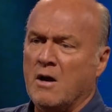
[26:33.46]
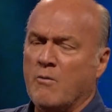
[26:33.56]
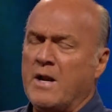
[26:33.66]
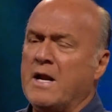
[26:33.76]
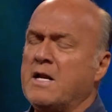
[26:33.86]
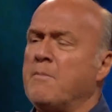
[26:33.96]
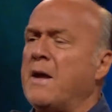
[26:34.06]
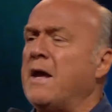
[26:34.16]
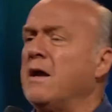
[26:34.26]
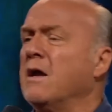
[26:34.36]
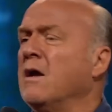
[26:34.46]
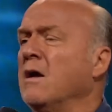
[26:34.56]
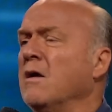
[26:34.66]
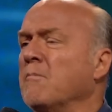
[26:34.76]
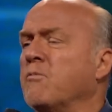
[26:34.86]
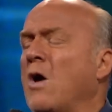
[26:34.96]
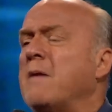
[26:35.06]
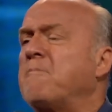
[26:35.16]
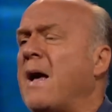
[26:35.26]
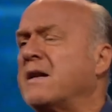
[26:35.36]
We need to be
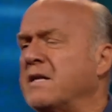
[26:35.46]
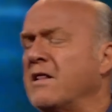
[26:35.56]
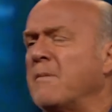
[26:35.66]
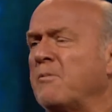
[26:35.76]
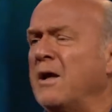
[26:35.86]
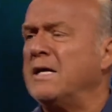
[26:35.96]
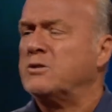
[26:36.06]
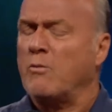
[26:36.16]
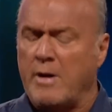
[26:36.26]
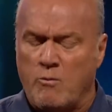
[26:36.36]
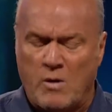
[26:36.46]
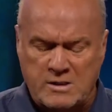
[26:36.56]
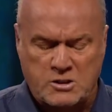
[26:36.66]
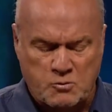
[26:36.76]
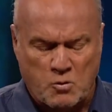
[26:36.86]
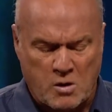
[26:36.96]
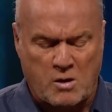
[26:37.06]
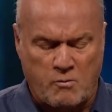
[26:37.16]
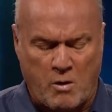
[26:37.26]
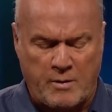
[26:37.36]
brought back to the place where we once
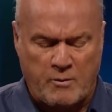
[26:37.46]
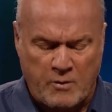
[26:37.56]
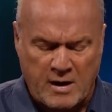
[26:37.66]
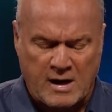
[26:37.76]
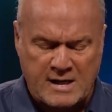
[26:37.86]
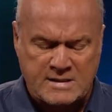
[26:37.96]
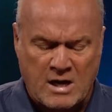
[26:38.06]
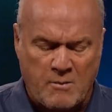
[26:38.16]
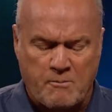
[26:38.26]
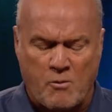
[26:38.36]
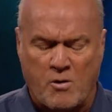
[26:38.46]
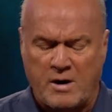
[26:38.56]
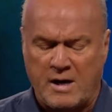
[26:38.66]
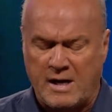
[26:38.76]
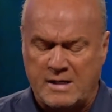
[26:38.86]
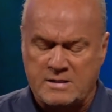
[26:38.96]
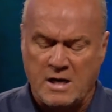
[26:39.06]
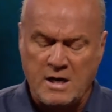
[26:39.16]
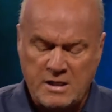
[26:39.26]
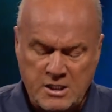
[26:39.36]
were, where we realize how important it is
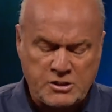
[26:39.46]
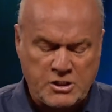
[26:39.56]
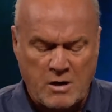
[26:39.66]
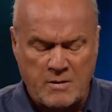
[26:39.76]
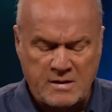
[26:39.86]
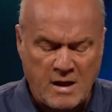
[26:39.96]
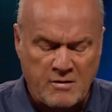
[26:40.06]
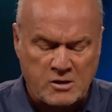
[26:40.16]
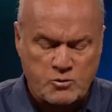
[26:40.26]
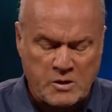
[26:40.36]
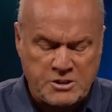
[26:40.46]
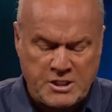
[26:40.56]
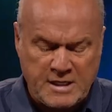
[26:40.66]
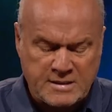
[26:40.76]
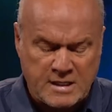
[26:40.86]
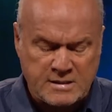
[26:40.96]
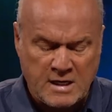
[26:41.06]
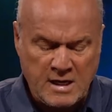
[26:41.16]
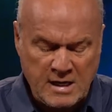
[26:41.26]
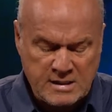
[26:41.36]
to share with others what Jesus
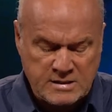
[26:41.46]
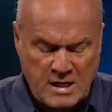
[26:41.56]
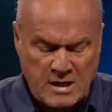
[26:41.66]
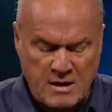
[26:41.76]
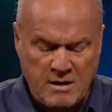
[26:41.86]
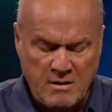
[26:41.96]
has done